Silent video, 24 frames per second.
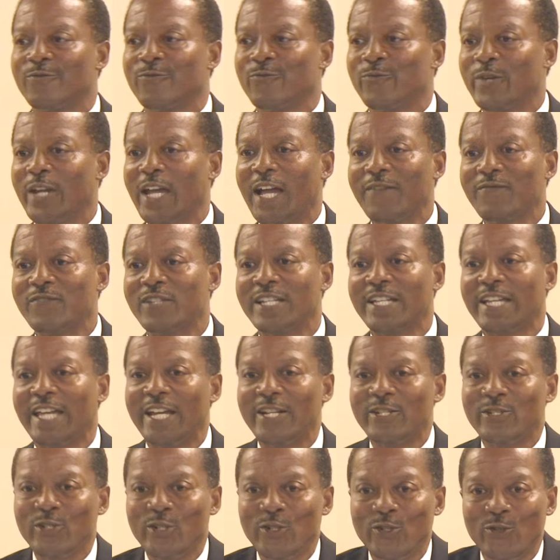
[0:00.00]
We have to
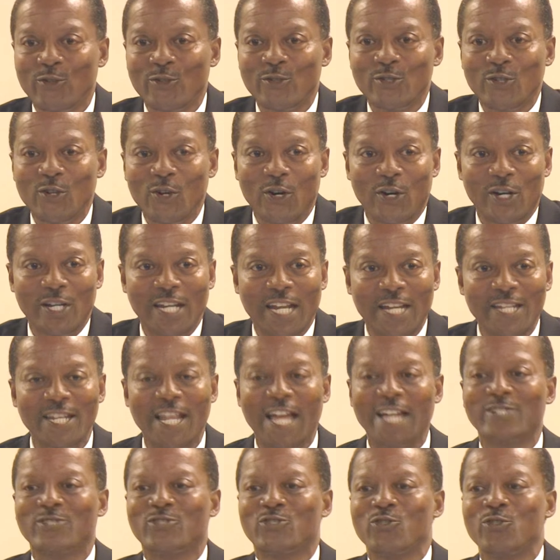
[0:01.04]
get to know God. And
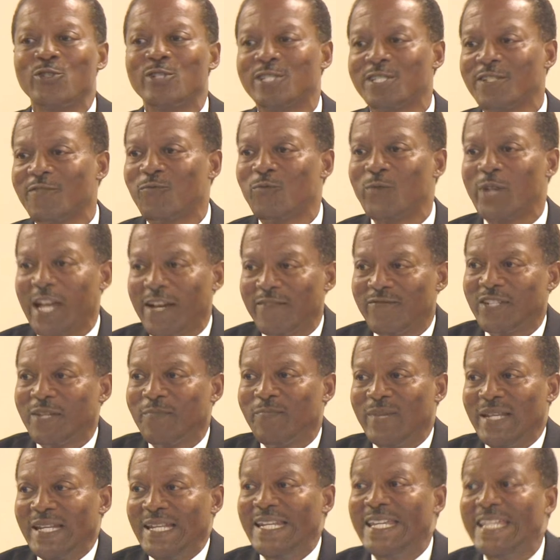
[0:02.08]
like Joseph, we have to
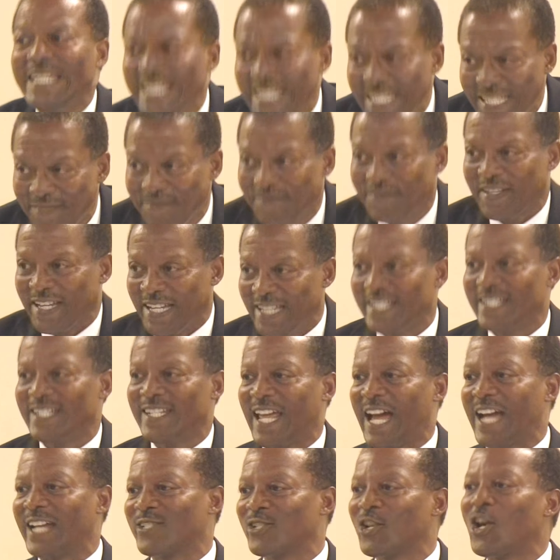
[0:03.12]
believe in
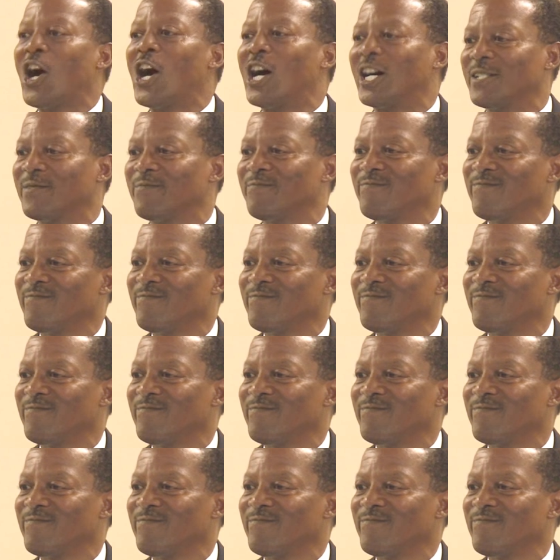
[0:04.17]
that God.